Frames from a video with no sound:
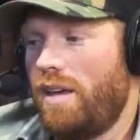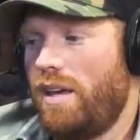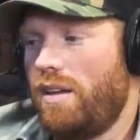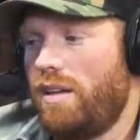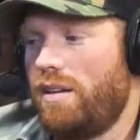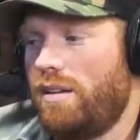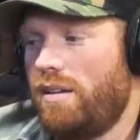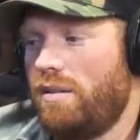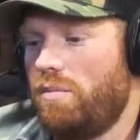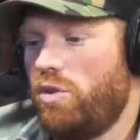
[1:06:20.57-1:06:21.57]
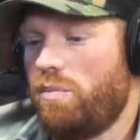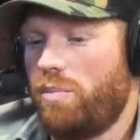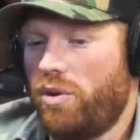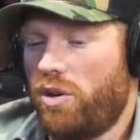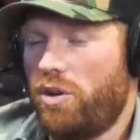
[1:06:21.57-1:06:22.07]
and you can
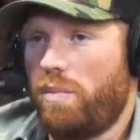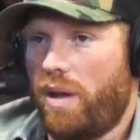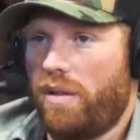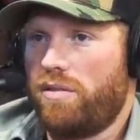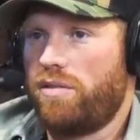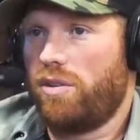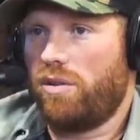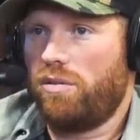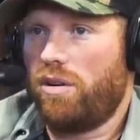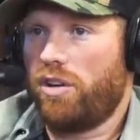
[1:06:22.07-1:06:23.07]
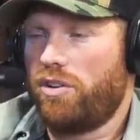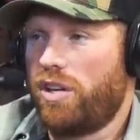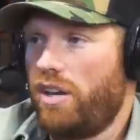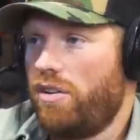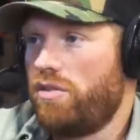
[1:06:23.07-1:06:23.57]
put it on your pants, you know, on your
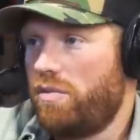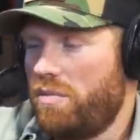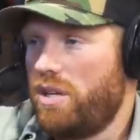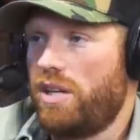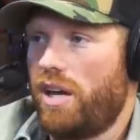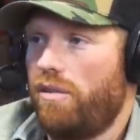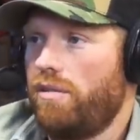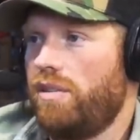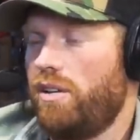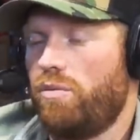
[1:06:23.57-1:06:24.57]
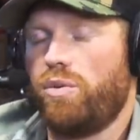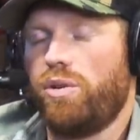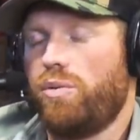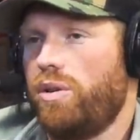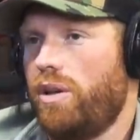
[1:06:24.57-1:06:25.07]
gaiters from mm-hmm. knee down. It
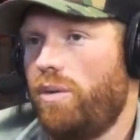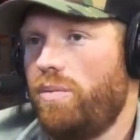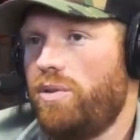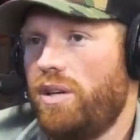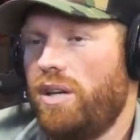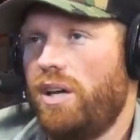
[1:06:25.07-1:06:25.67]
really, really helps.